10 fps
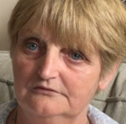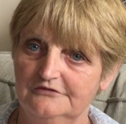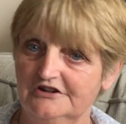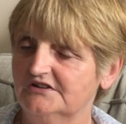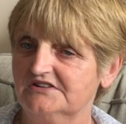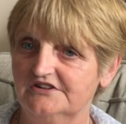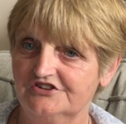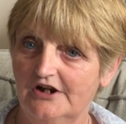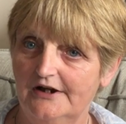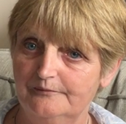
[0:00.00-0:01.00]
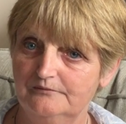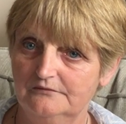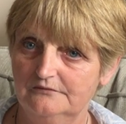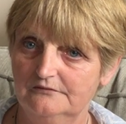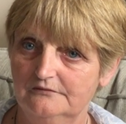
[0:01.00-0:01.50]
because of the shame,
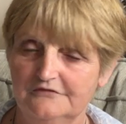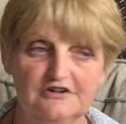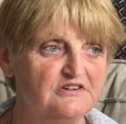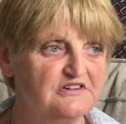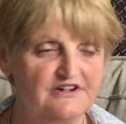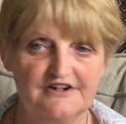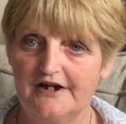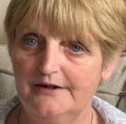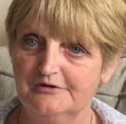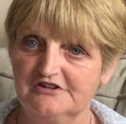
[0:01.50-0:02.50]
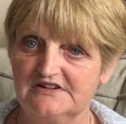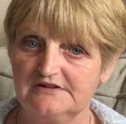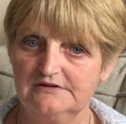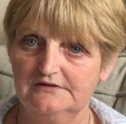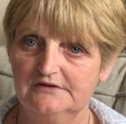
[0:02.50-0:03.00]
because of the
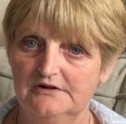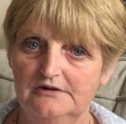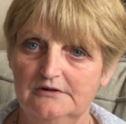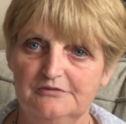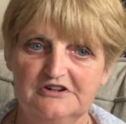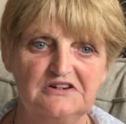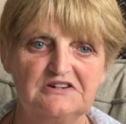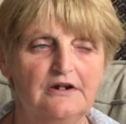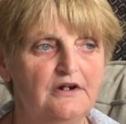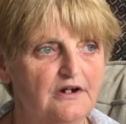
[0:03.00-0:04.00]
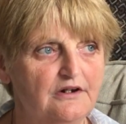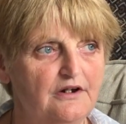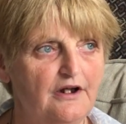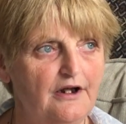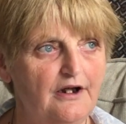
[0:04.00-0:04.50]
neighbours, because
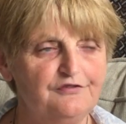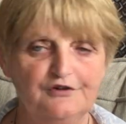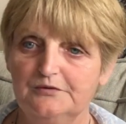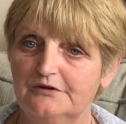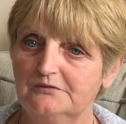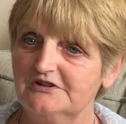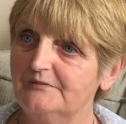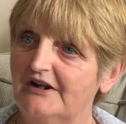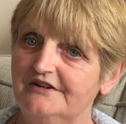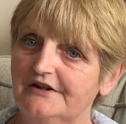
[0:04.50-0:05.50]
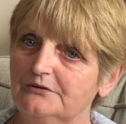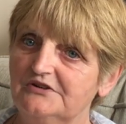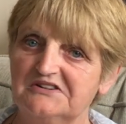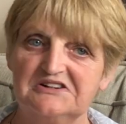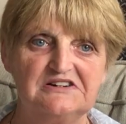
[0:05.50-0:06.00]
everyone was made out
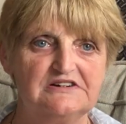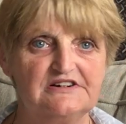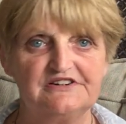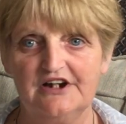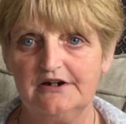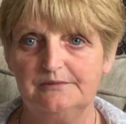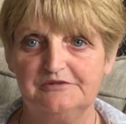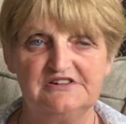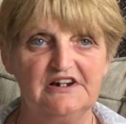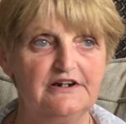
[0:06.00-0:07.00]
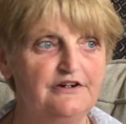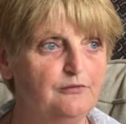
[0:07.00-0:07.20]
that this is a terrible thing.